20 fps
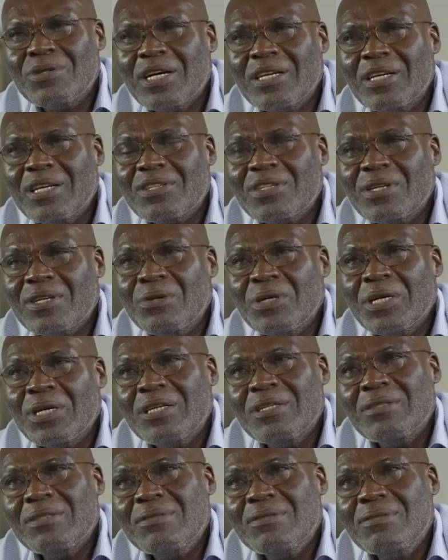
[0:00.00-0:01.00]
look at it and say,
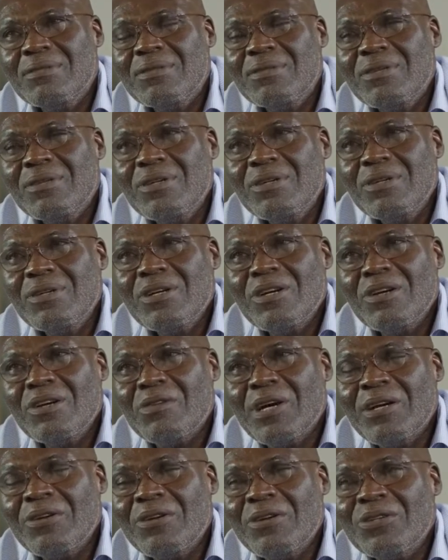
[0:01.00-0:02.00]
well,
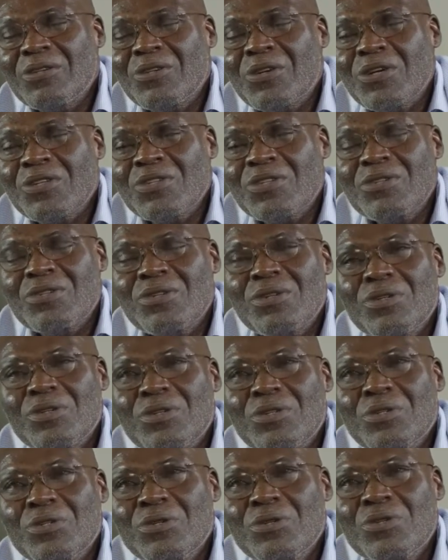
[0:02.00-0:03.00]
why not just
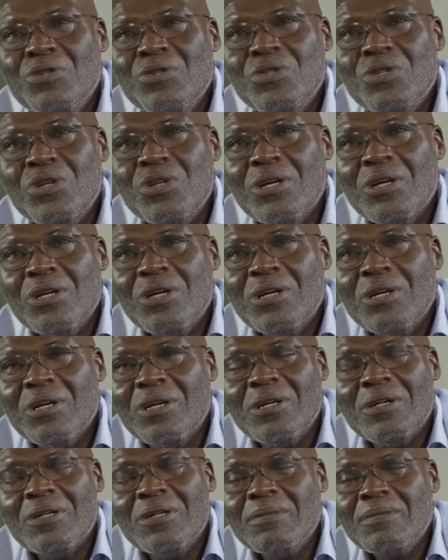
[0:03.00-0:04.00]
use
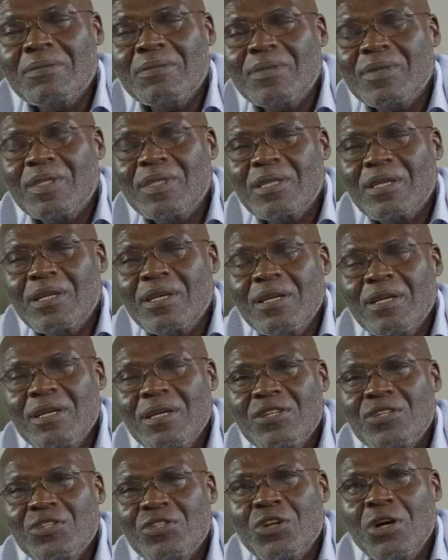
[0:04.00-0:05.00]
your
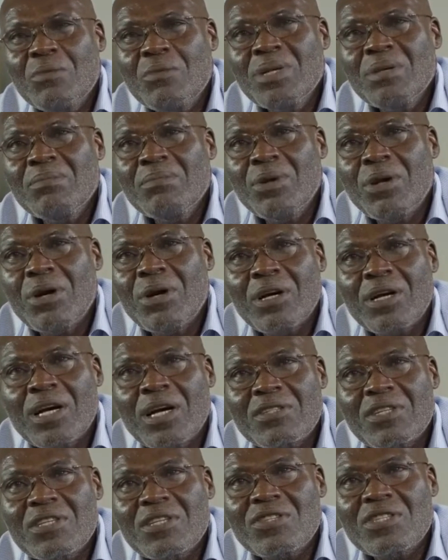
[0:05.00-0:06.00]
stumbling block
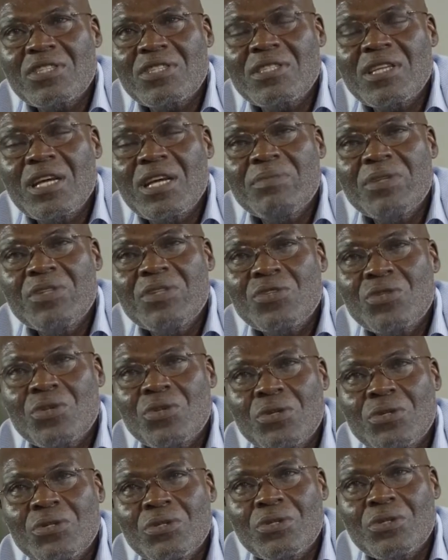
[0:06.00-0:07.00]
as a stepping
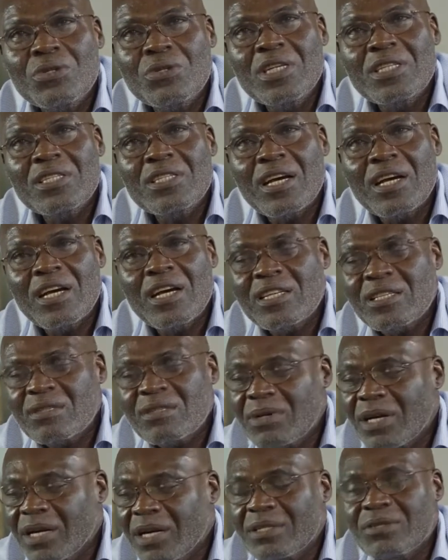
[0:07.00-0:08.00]
stone to greater heights
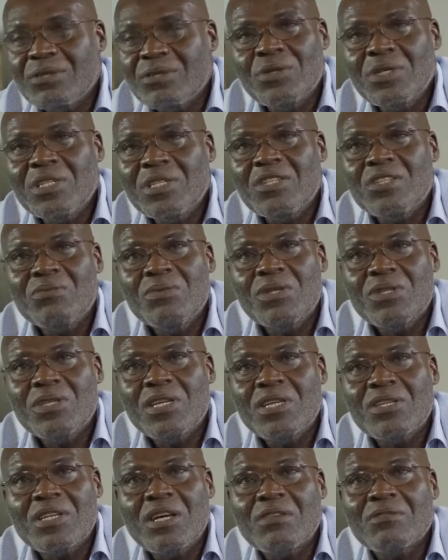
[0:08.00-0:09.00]
by doing this
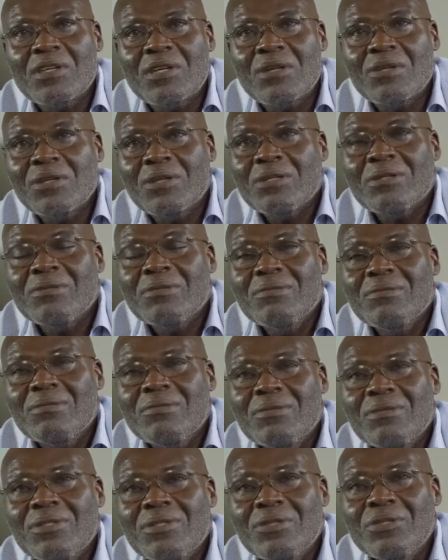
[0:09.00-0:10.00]
business after all?
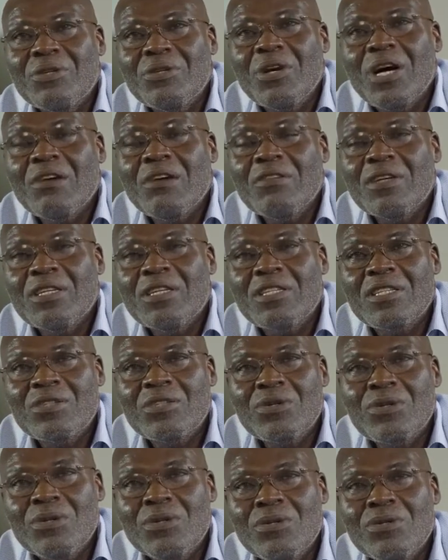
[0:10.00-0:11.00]
You don't have
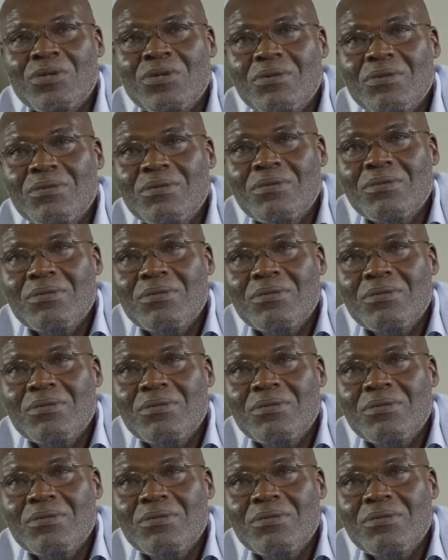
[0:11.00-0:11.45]
anything to lose.